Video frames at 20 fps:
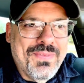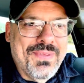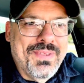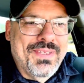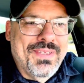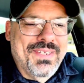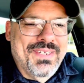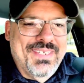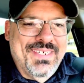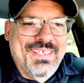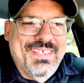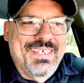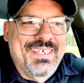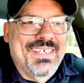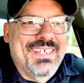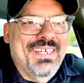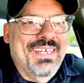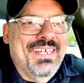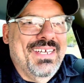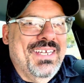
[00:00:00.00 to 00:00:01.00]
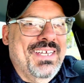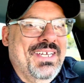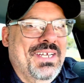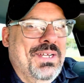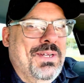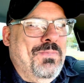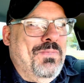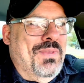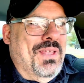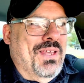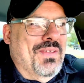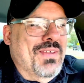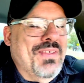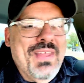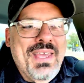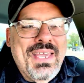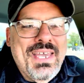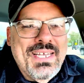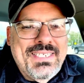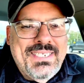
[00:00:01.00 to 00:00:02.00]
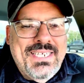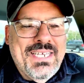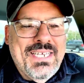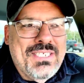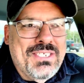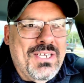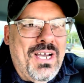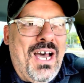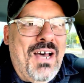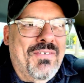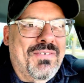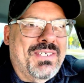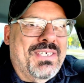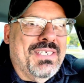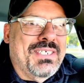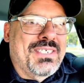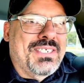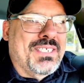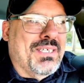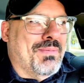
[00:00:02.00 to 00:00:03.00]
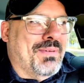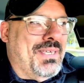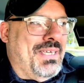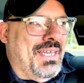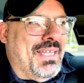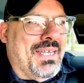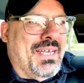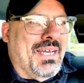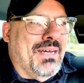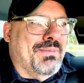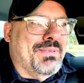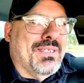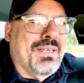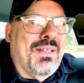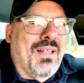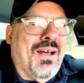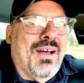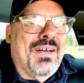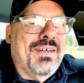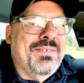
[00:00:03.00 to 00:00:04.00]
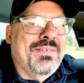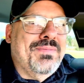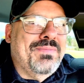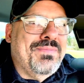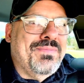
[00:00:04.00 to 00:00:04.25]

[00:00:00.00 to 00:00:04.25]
And then they get ticked off because some kid comes along,